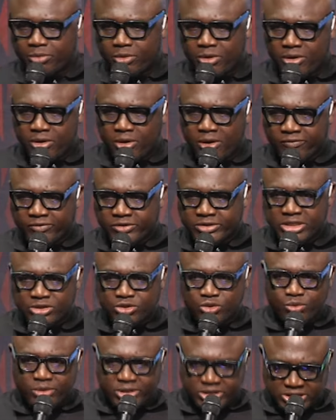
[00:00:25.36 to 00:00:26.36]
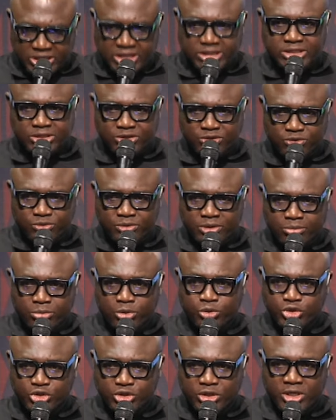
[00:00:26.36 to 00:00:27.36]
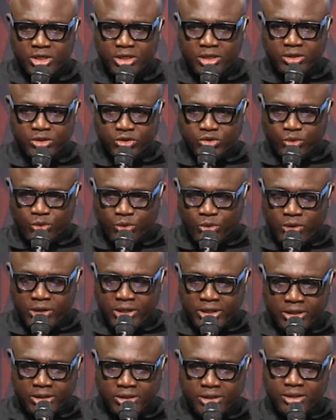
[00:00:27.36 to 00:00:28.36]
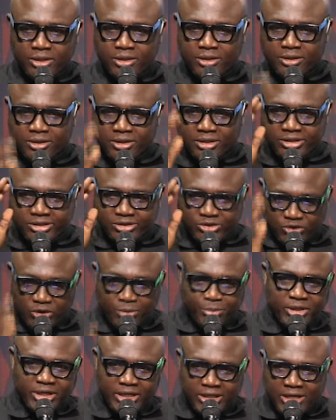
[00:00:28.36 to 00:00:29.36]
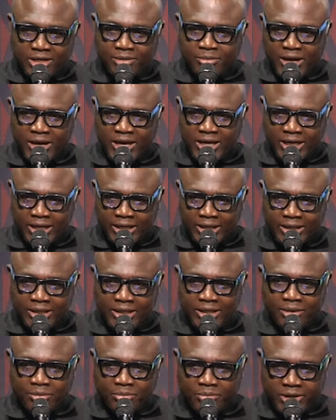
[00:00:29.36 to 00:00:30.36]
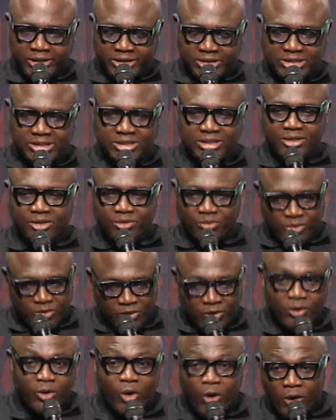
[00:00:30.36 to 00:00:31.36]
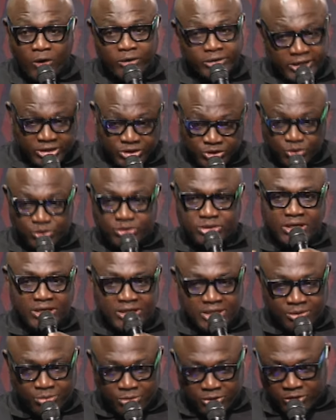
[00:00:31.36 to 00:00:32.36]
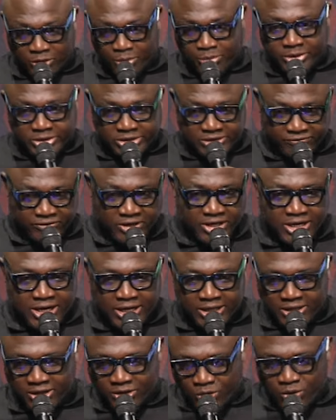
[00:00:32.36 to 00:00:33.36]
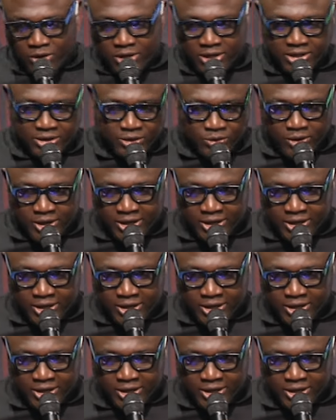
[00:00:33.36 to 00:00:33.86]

officers who were sent into the bush to go and stop illegal mining. But with all, all the issues that came with Operation Vanguard, you are you are